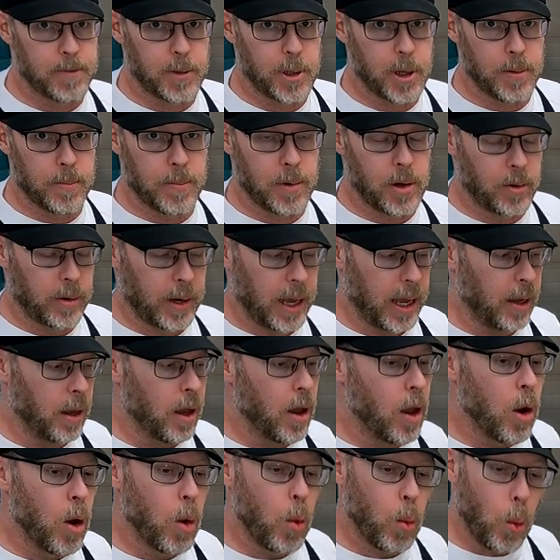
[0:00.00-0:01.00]
No? Okay.
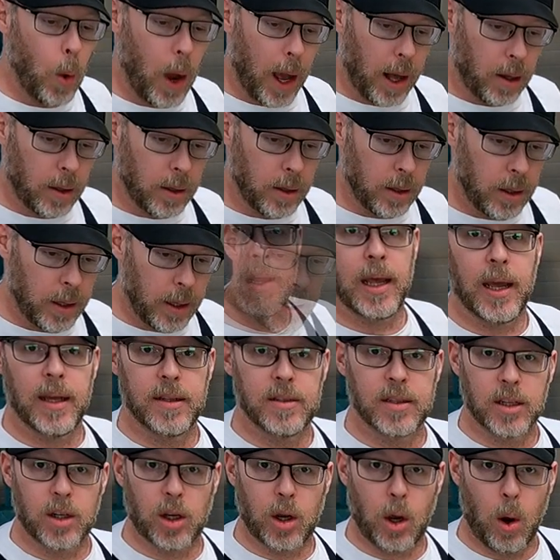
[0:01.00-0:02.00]
Well,
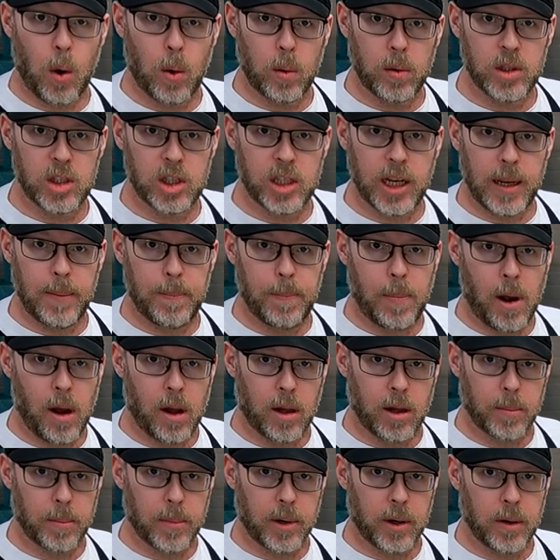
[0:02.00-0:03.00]
it's a cone-shaped
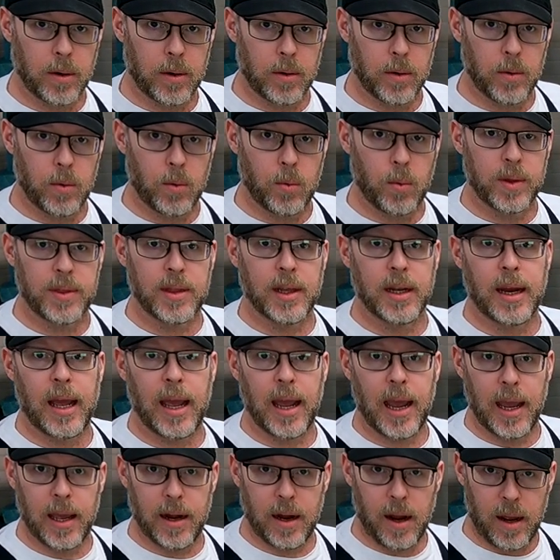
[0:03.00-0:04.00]
polymer with an
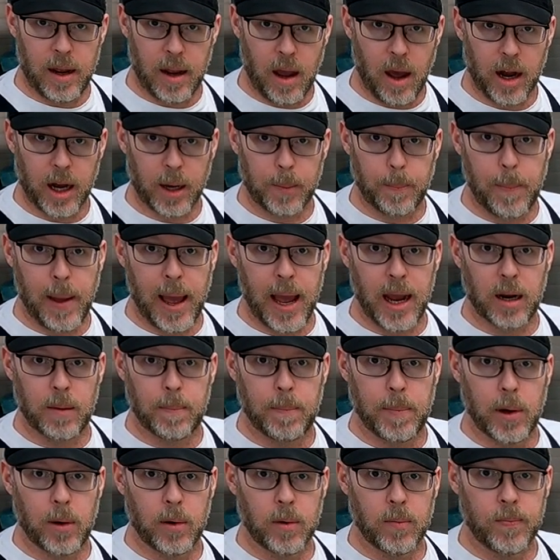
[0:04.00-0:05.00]
anionic
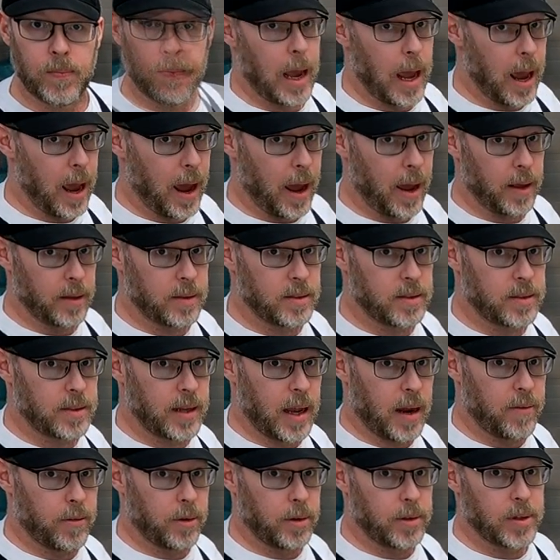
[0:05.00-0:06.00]
backbone and
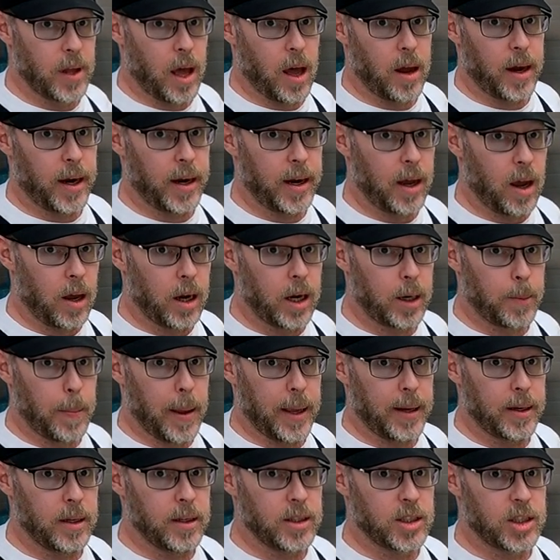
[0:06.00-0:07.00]
several non-ionic
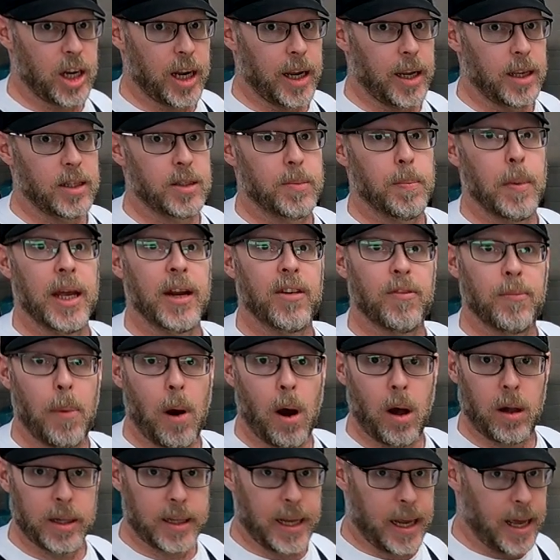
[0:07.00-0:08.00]
pendant chains made of
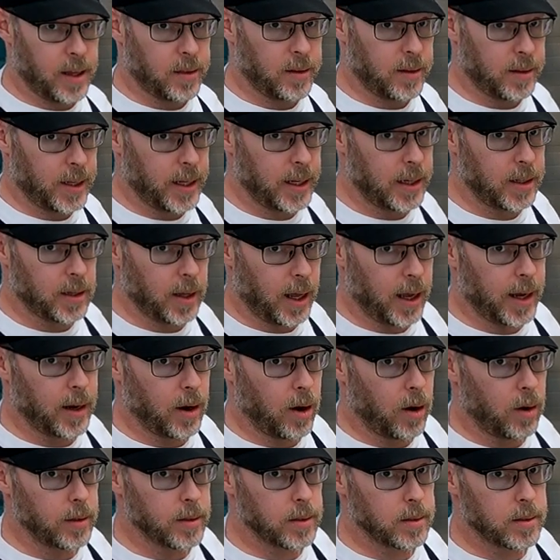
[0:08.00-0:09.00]
polyethylene
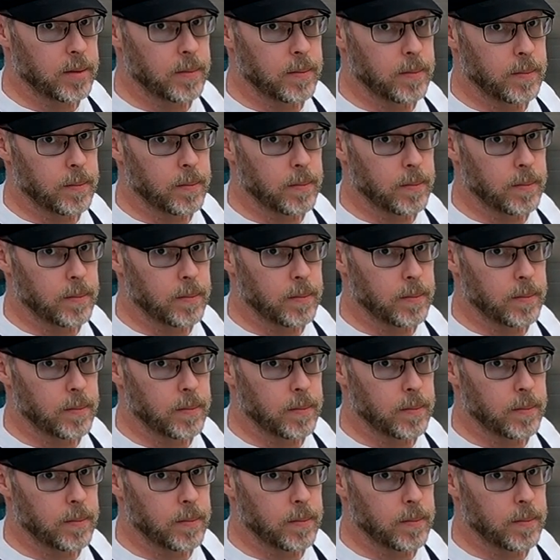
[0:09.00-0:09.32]
glycols.